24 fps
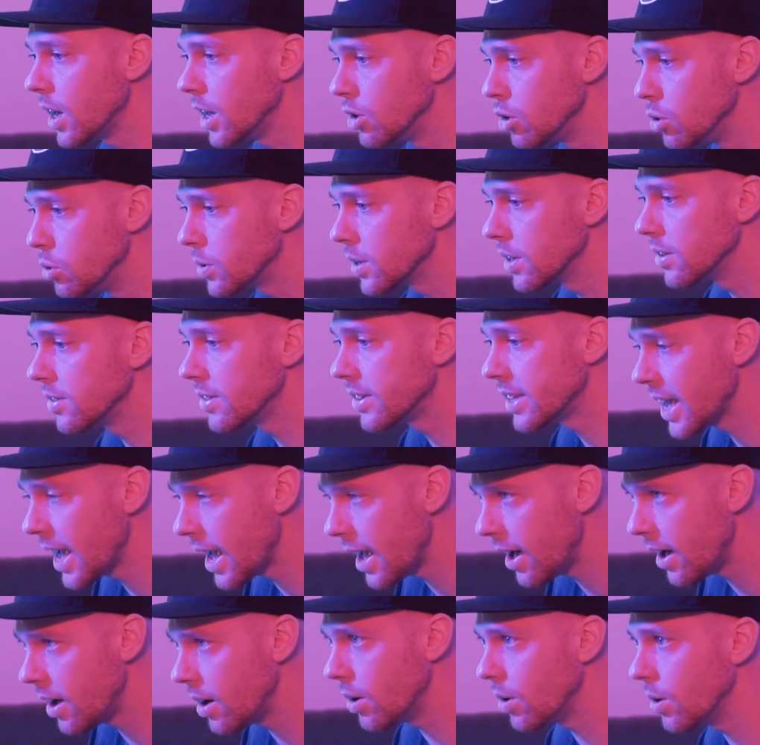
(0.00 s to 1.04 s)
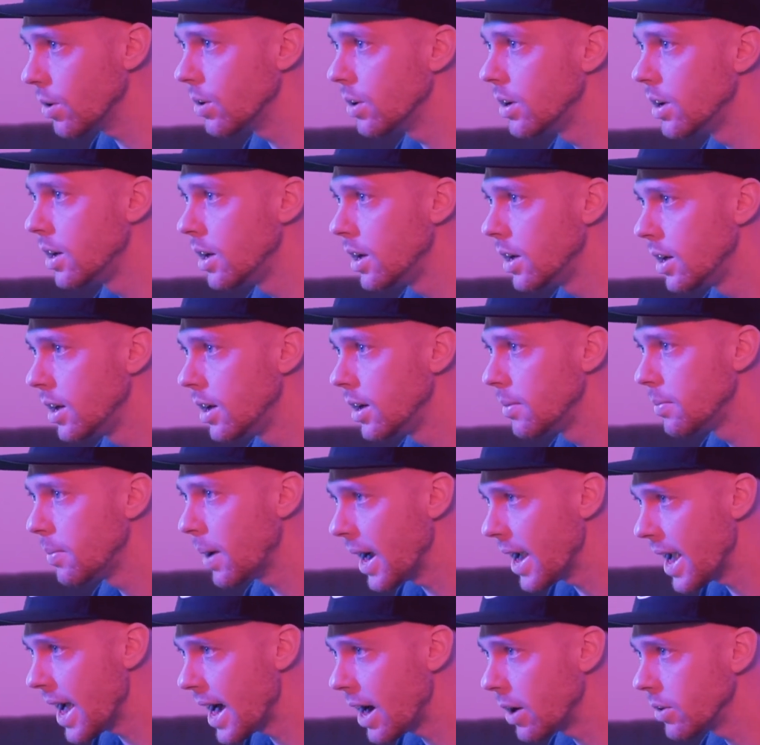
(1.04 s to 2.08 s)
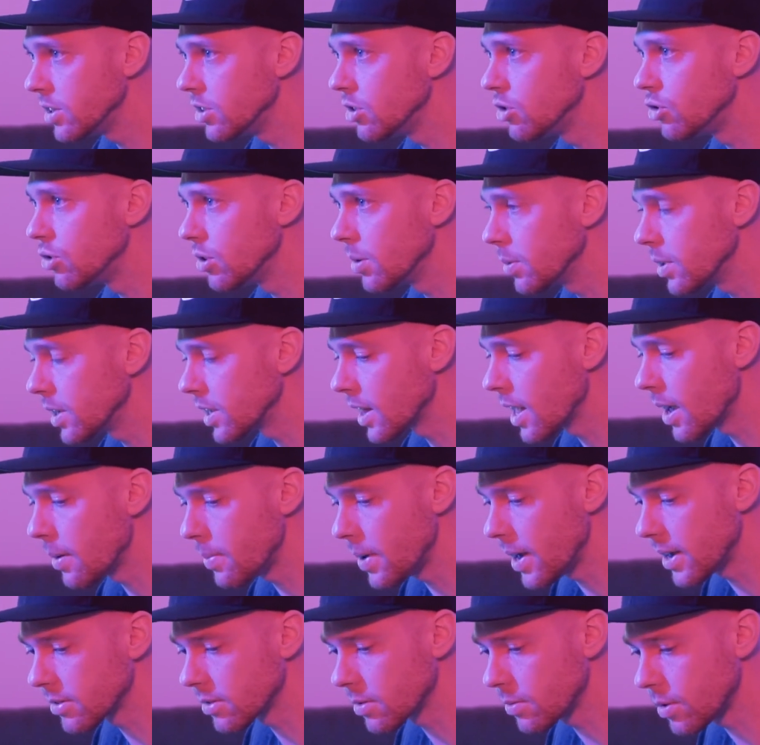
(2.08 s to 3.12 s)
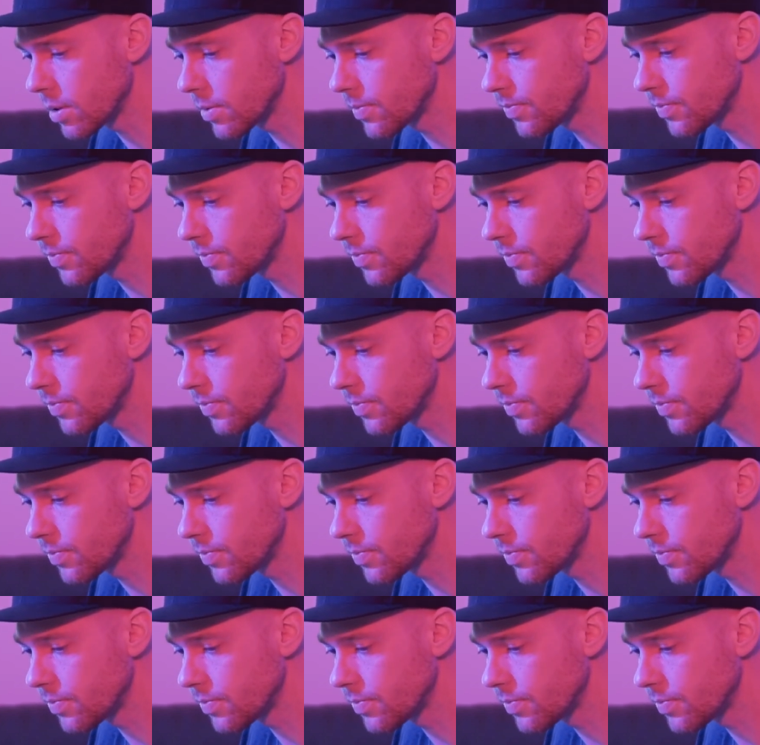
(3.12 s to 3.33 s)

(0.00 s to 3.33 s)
And you can tell by how he's dribbling that basketball.